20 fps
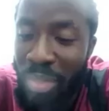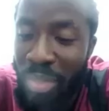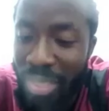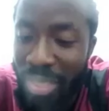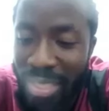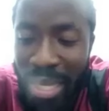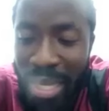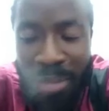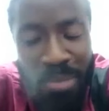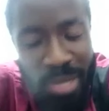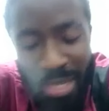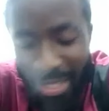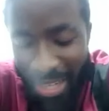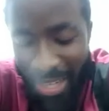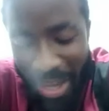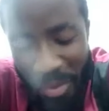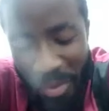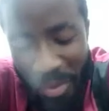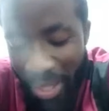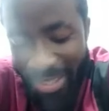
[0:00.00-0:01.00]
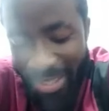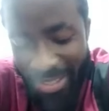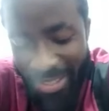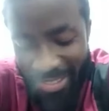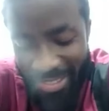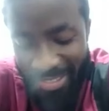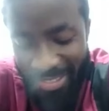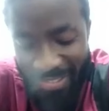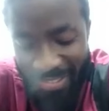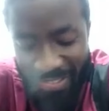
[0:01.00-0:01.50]
please, I beg, I
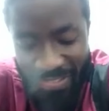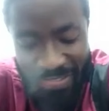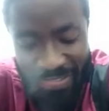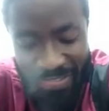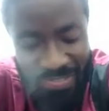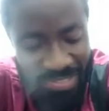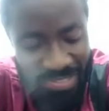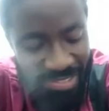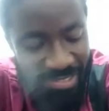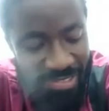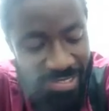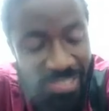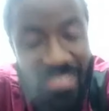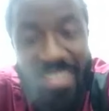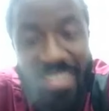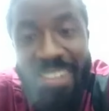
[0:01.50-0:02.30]
beg. And please,